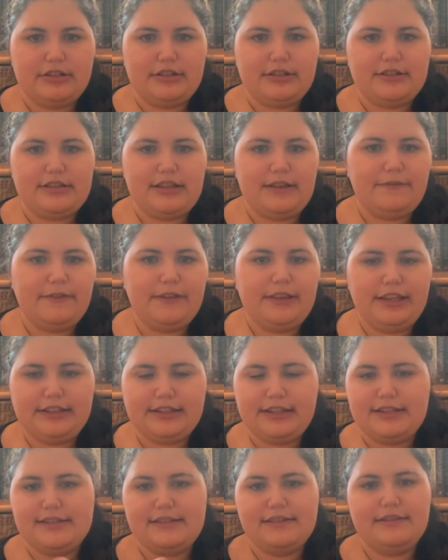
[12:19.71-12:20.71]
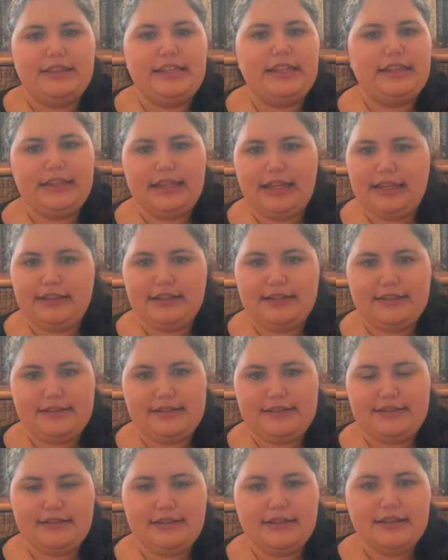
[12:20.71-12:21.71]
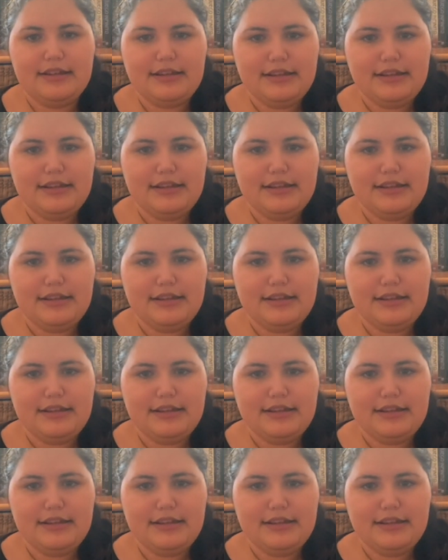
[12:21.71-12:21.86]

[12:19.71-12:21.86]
Because I feel like that's something that is